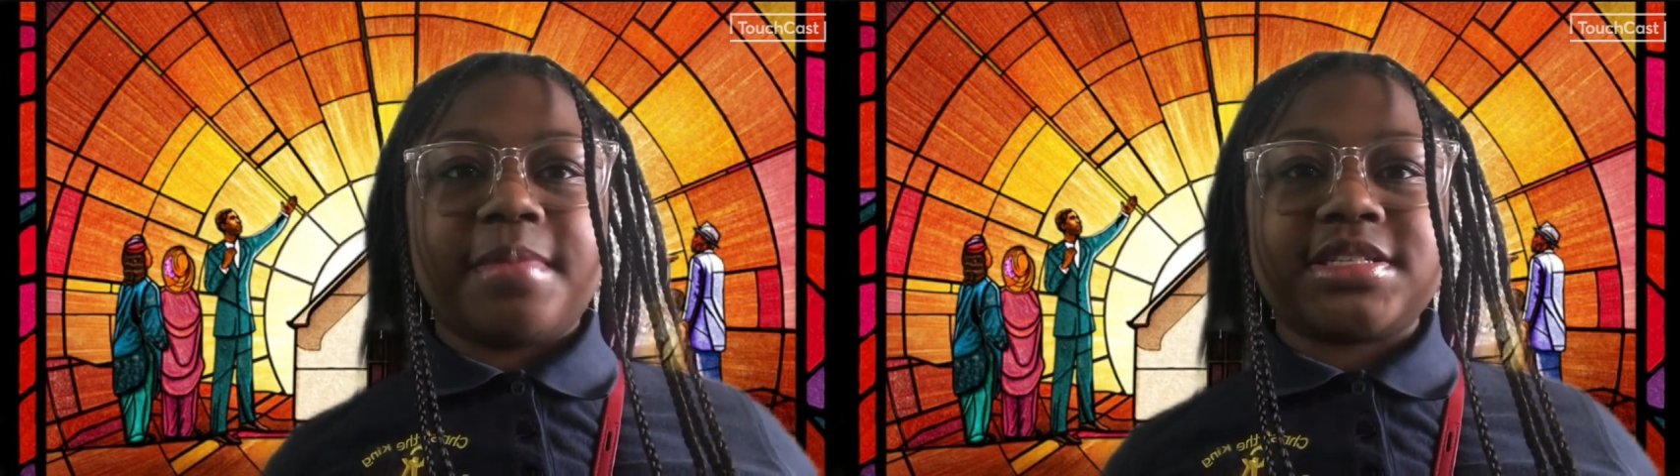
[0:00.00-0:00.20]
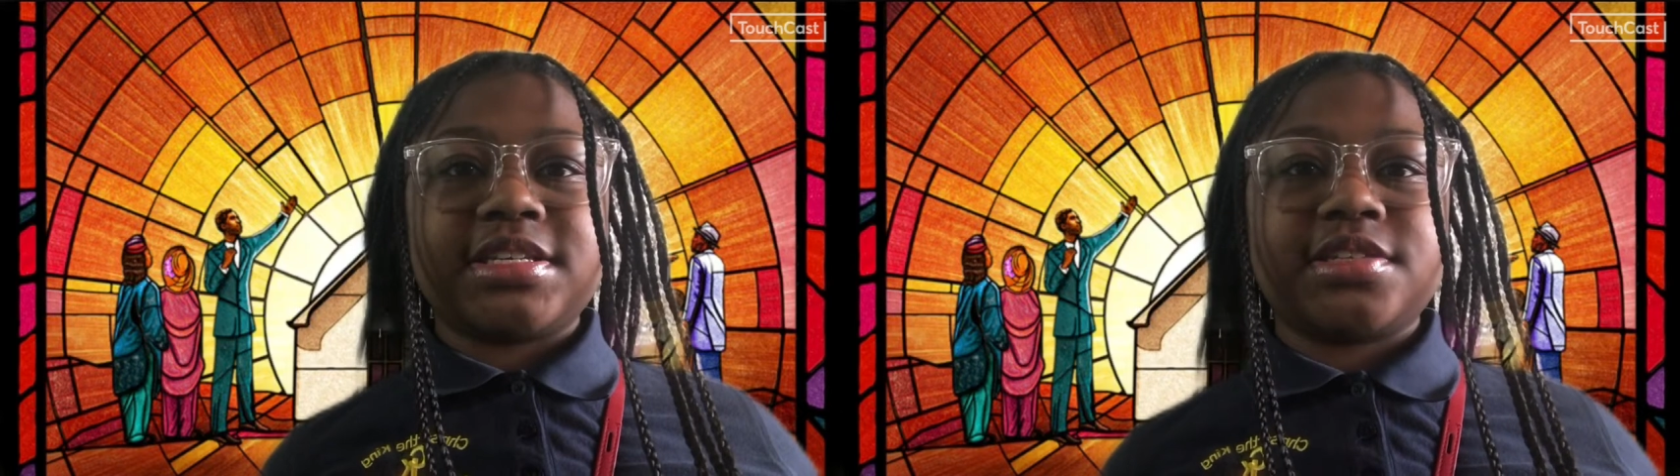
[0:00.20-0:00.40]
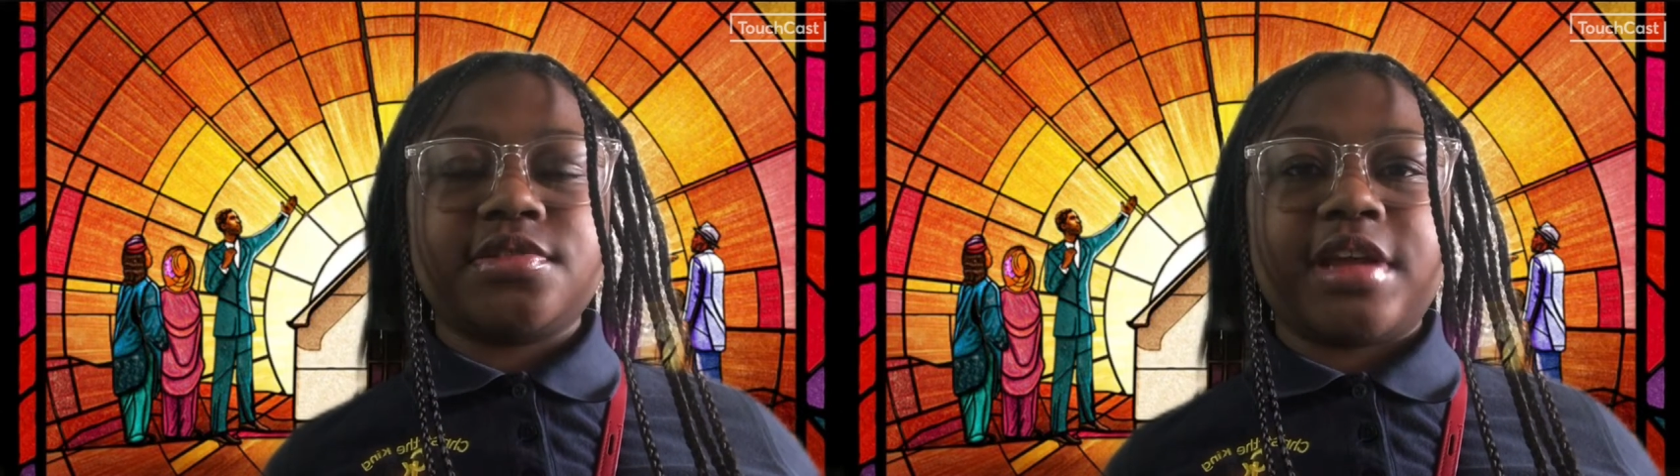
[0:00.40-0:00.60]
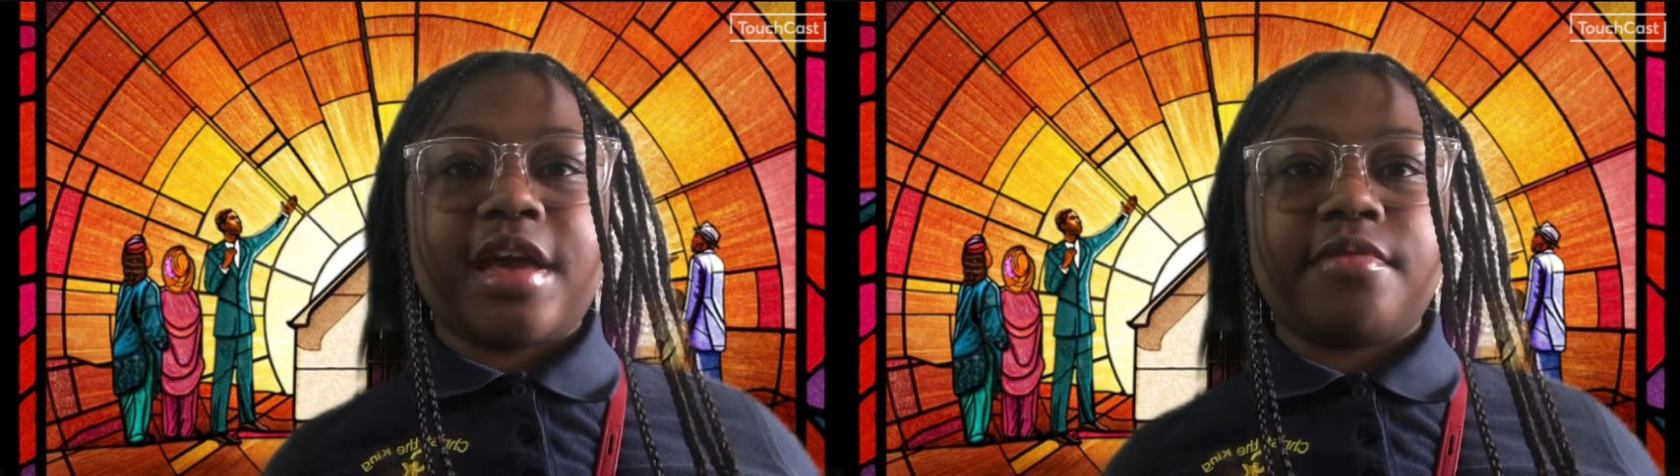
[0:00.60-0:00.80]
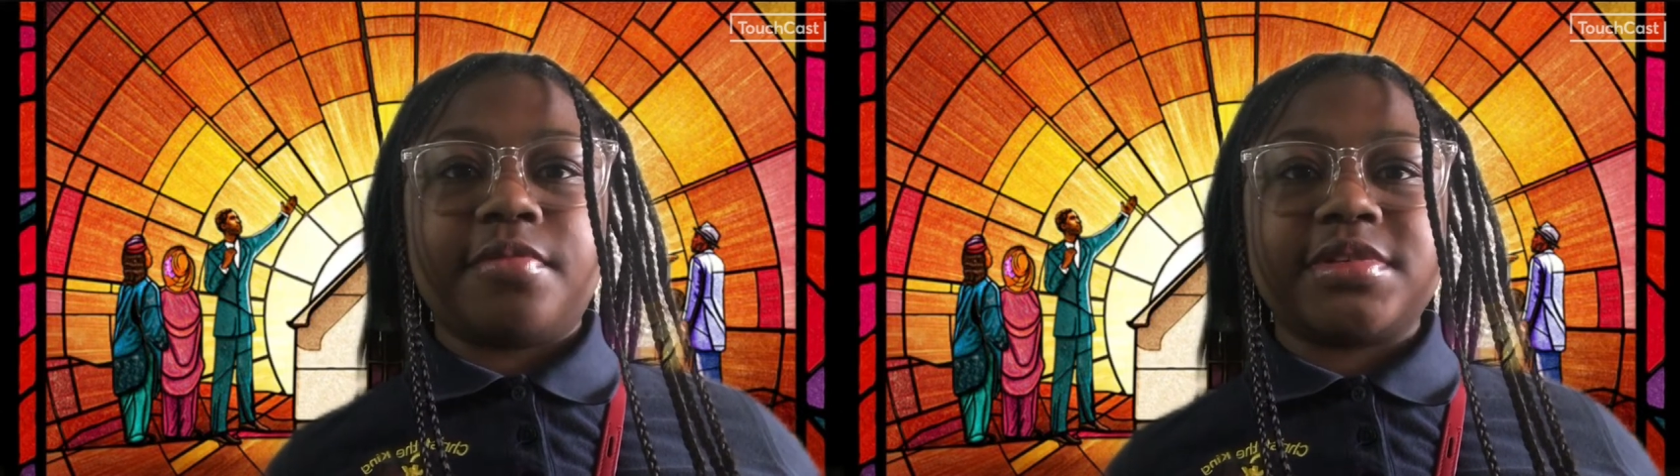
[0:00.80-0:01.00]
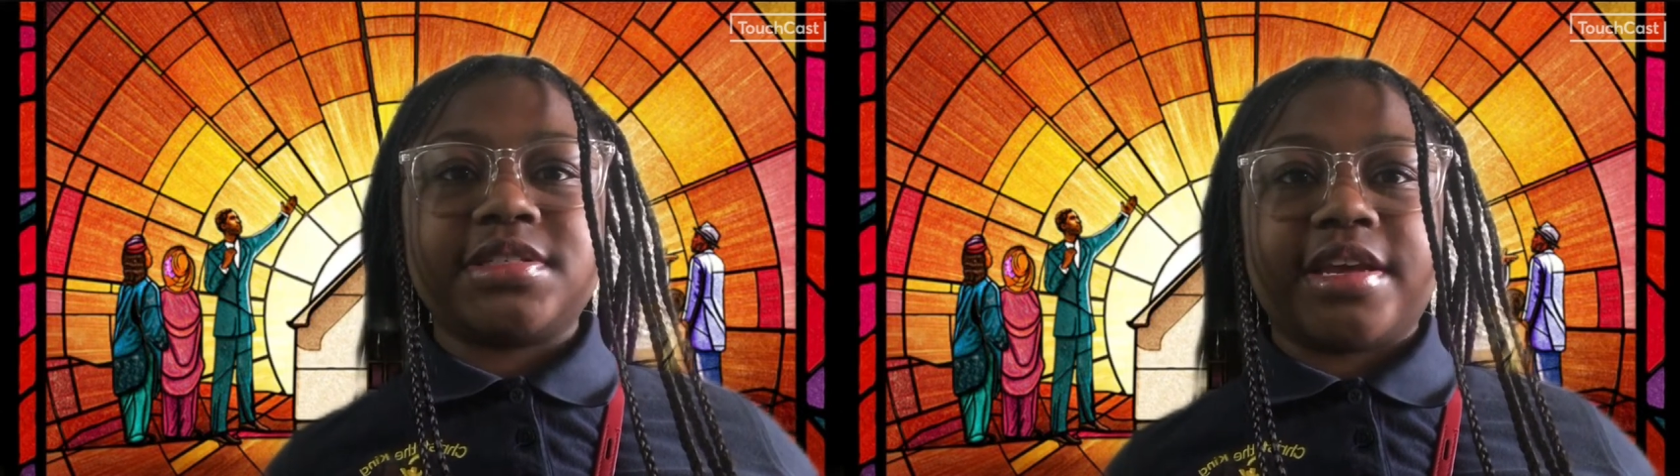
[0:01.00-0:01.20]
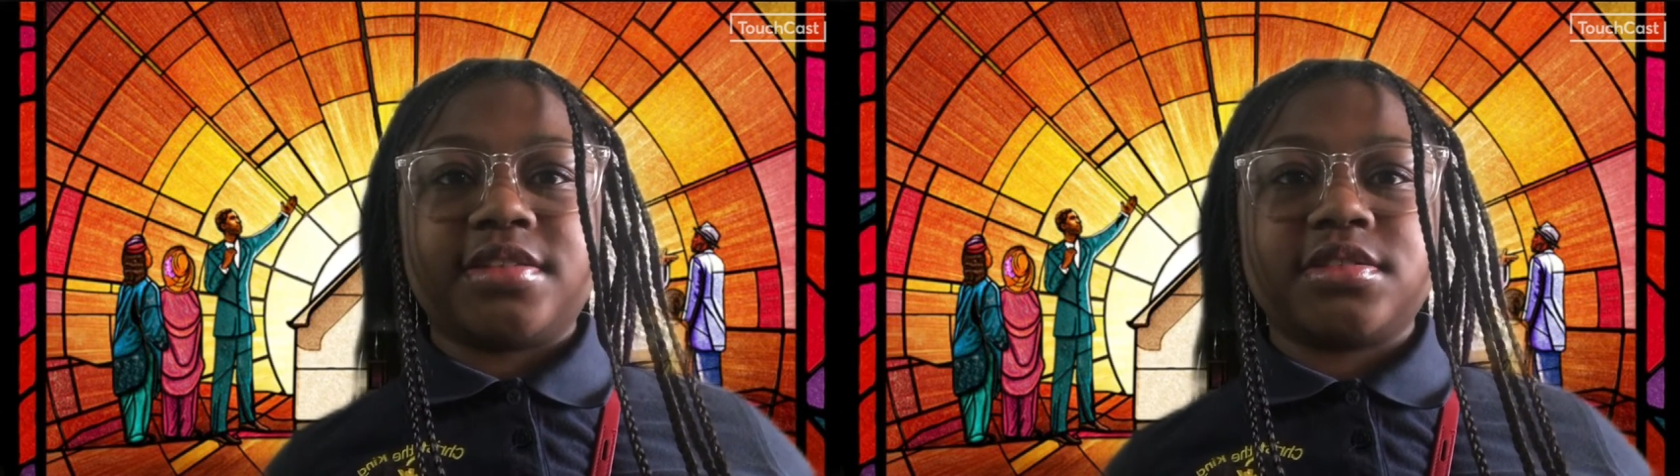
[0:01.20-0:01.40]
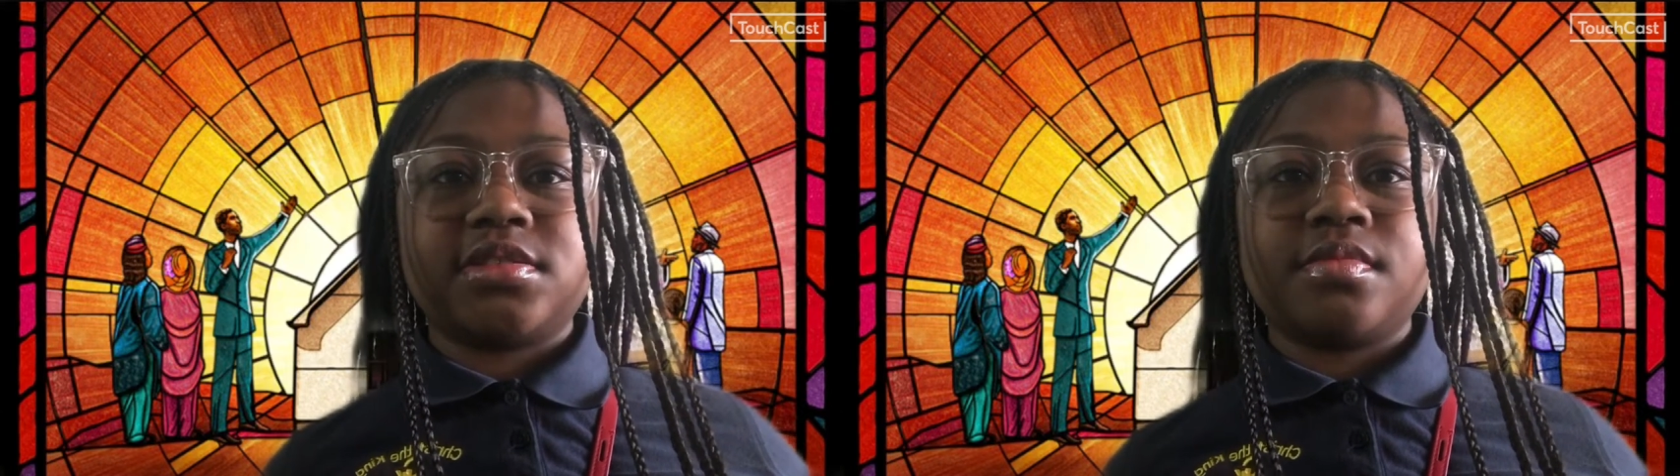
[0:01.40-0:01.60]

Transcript: sister in heaven with saints.